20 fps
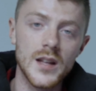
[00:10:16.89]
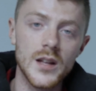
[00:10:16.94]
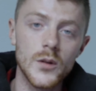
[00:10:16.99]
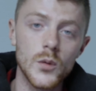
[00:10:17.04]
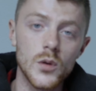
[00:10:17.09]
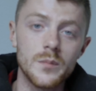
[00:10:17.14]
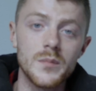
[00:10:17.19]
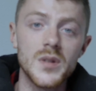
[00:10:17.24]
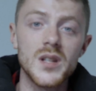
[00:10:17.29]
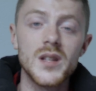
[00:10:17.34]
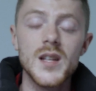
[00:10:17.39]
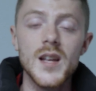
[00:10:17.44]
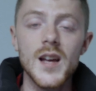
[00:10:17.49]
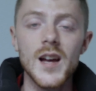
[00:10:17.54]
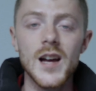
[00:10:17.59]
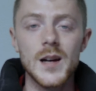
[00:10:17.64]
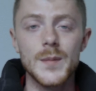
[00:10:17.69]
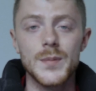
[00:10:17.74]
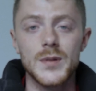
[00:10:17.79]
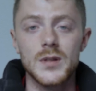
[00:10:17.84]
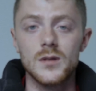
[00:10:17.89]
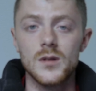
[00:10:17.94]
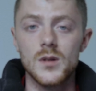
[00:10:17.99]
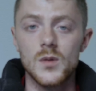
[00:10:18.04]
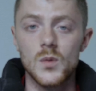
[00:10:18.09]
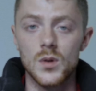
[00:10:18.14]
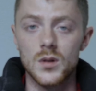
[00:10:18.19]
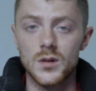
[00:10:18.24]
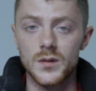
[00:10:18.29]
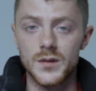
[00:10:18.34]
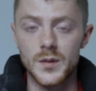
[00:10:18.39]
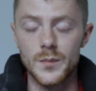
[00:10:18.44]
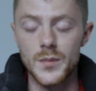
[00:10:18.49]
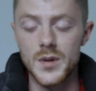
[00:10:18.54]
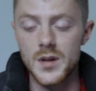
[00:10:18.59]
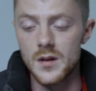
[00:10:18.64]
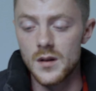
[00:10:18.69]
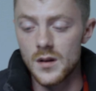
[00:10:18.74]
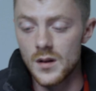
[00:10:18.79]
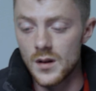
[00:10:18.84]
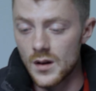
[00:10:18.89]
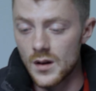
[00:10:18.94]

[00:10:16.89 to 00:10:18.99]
It would mean the absolute world to me.